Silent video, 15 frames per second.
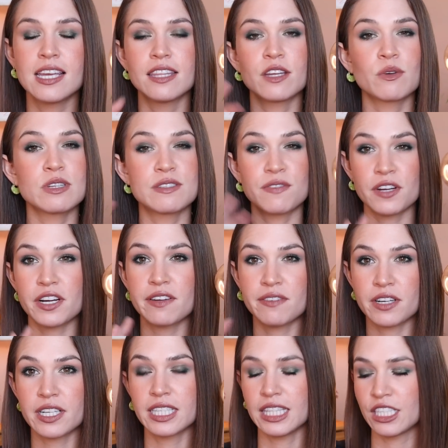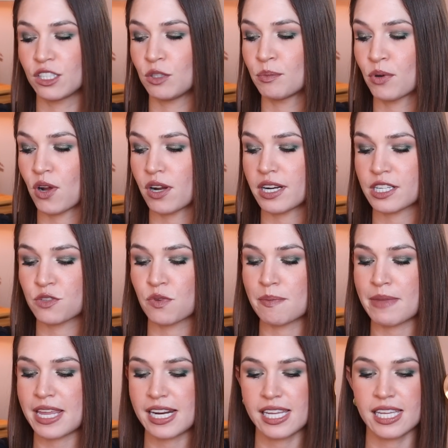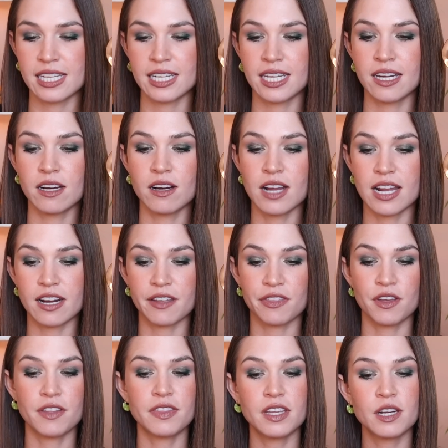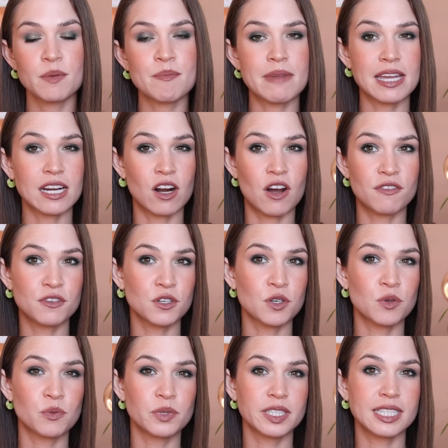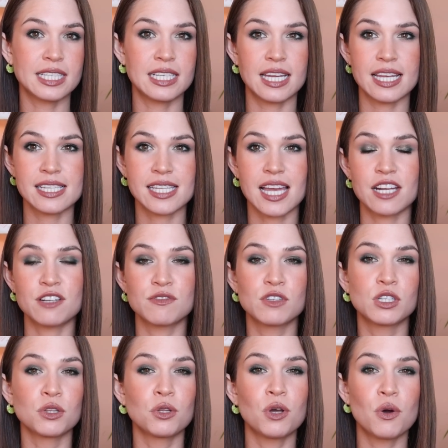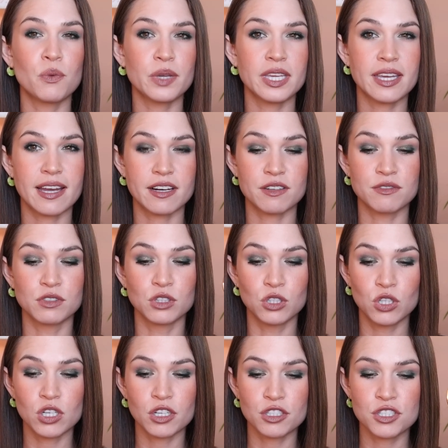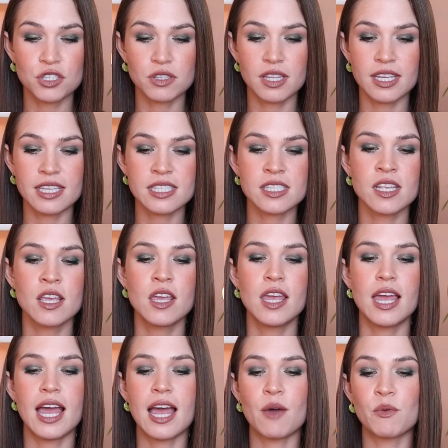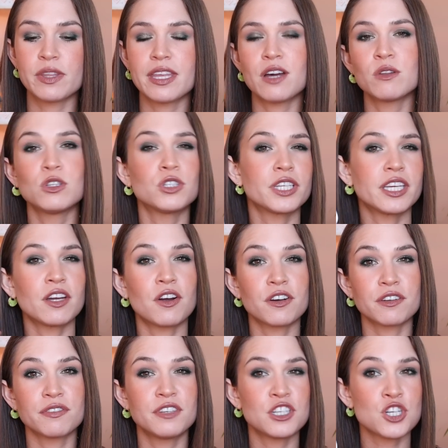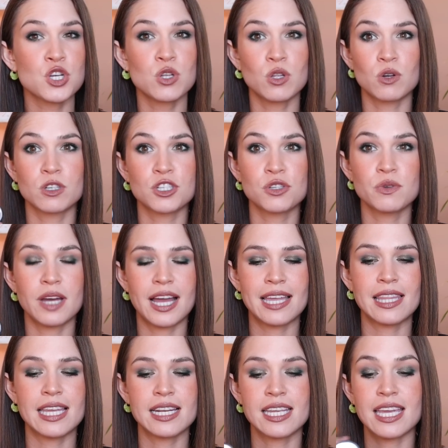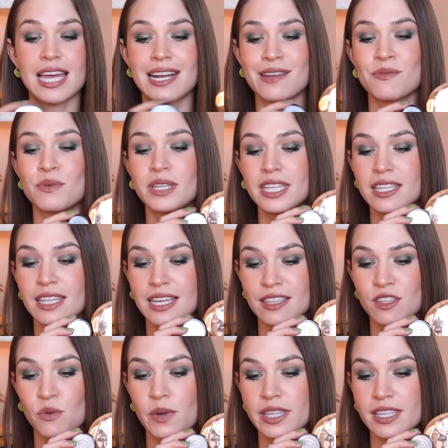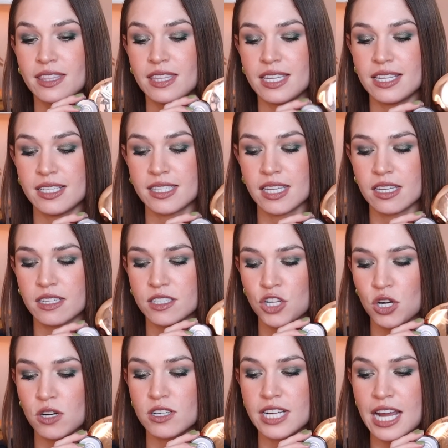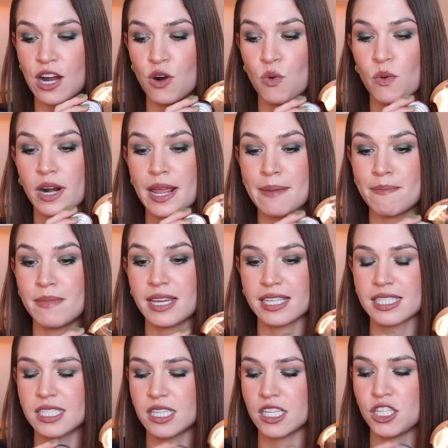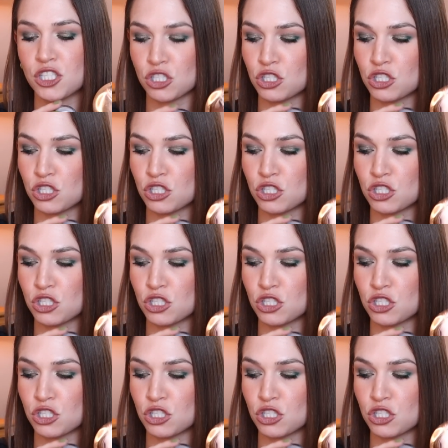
There was very, very little product remaining in here and I thought that it might offer a really nice kind of glowy kind of look to this without looking artificial or too highlighty and I really like the way that these turned out when I mixed these